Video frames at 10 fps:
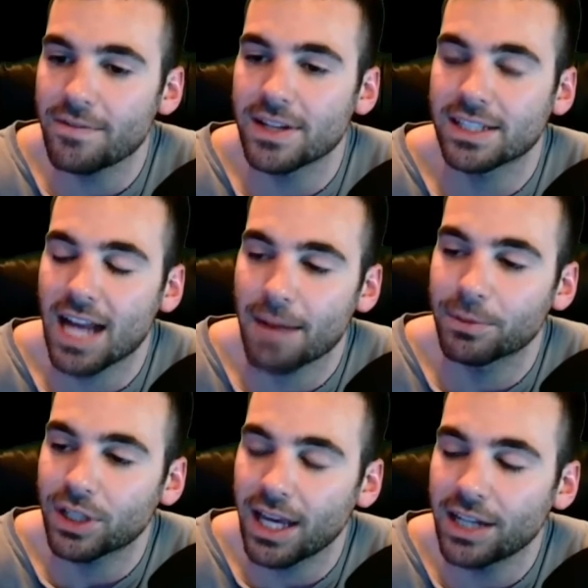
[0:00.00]
is an
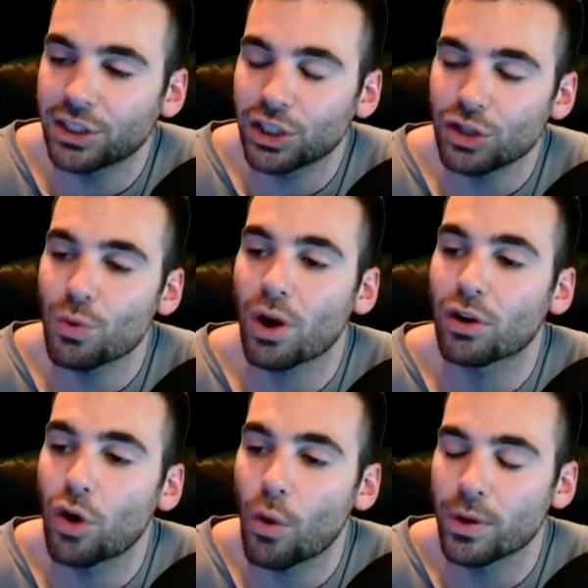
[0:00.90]
application you are
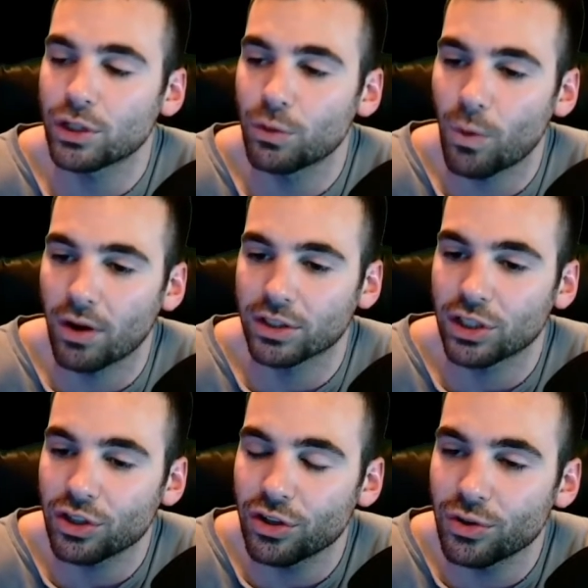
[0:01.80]
going to want to
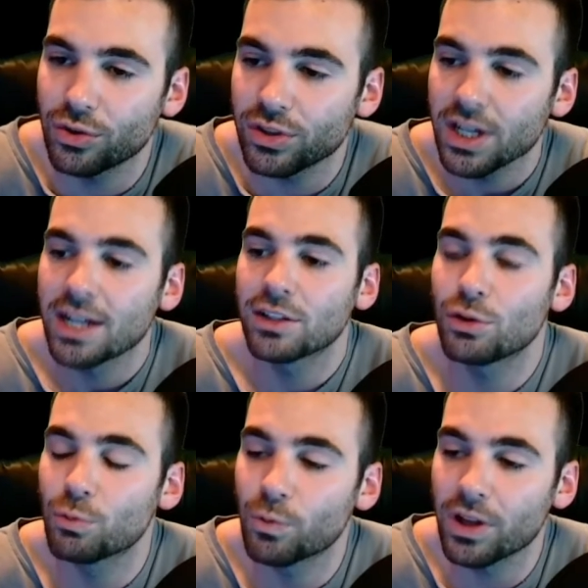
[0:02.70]
use
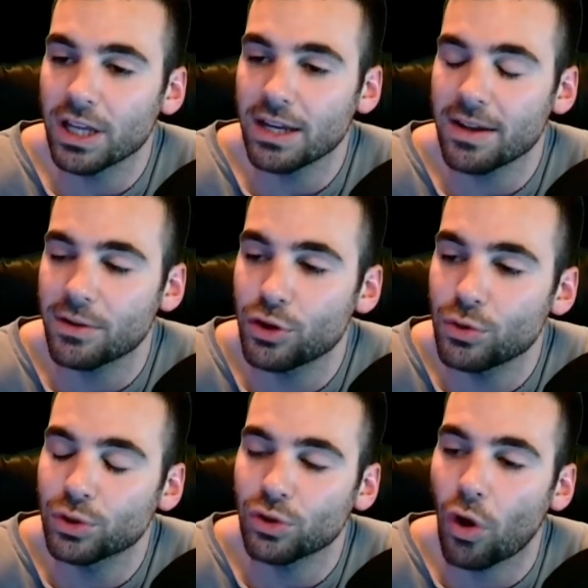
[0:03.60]
to really
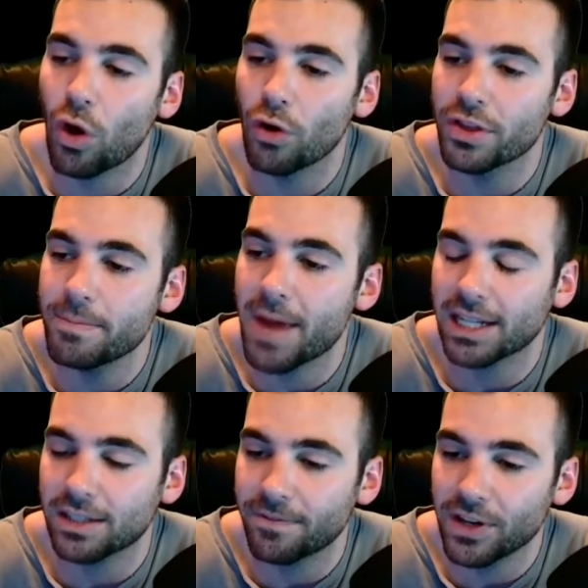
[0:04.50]
use all the
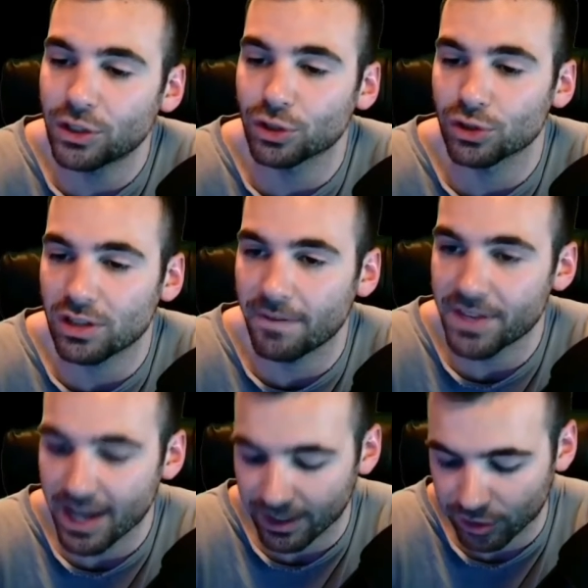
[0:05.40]
best features of
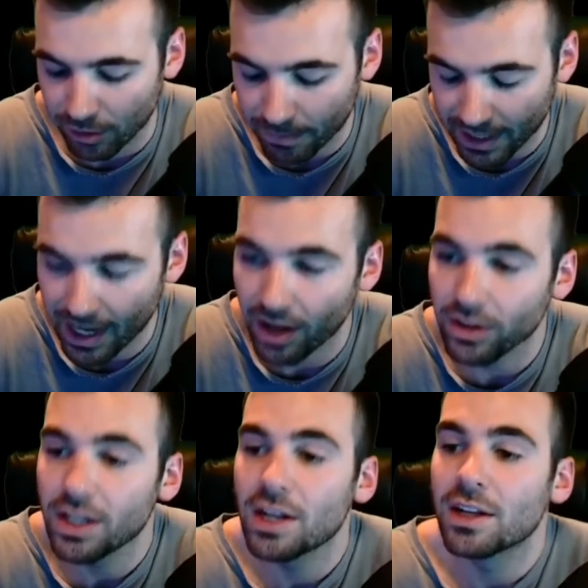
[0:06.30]
the X R P L.